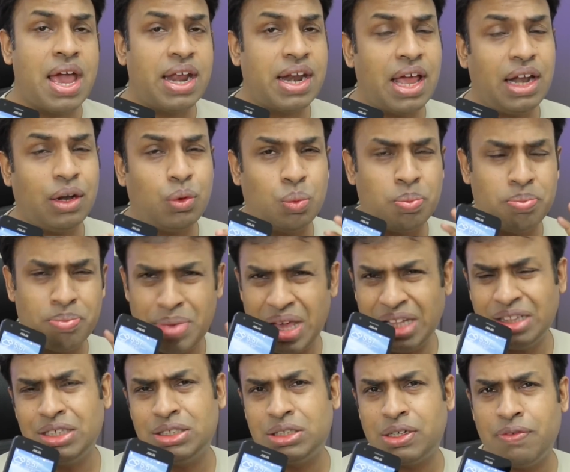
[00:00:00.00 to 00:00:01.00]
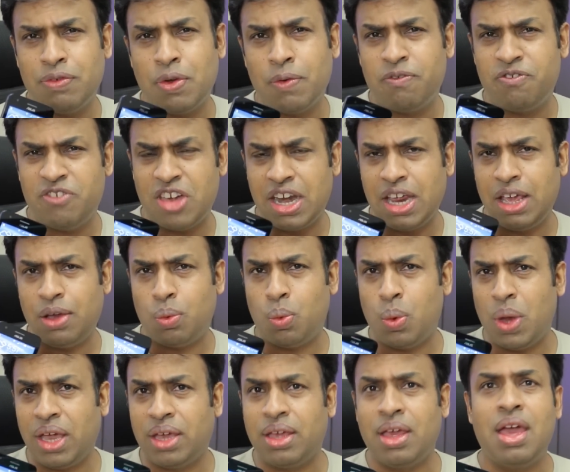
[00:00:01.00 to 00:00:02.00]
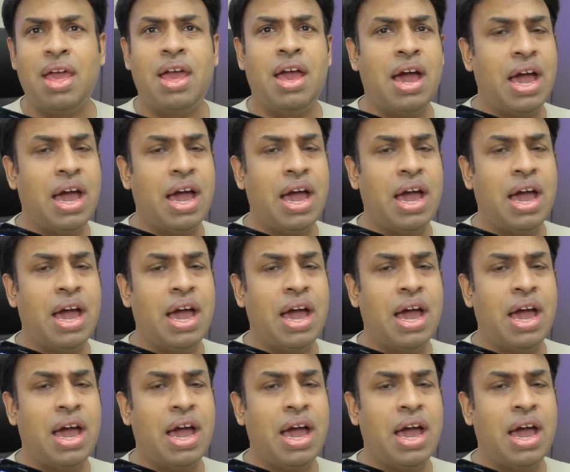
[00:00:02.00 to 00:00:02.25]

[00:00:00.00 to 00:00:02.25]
and I'll make this review very quick.